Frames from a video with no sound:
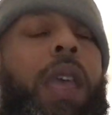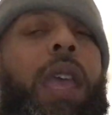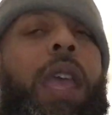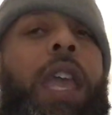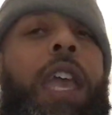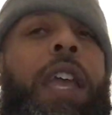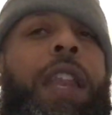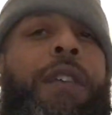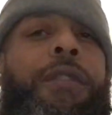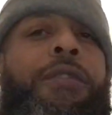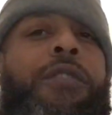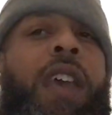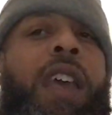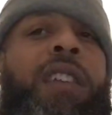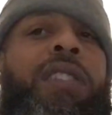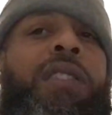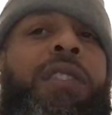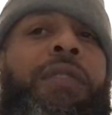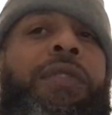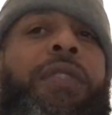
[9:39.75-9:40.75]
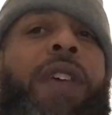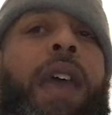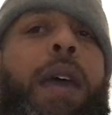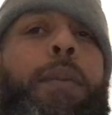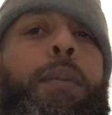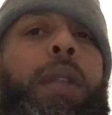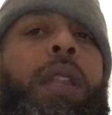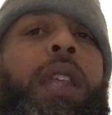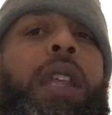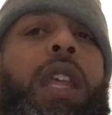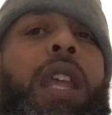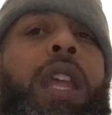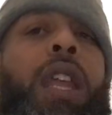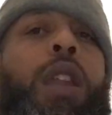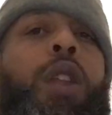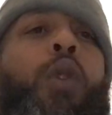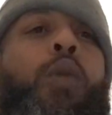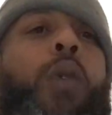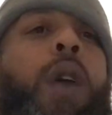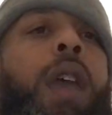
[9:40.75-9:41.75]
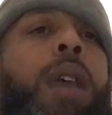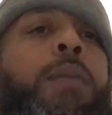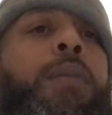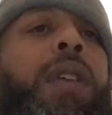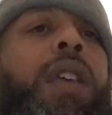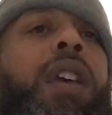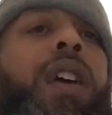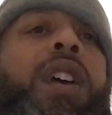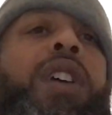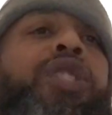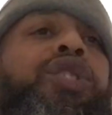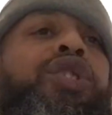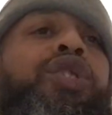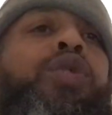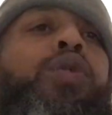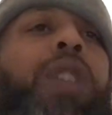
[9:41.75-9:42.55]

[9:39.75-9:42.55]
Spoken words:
It affects the family in a way because you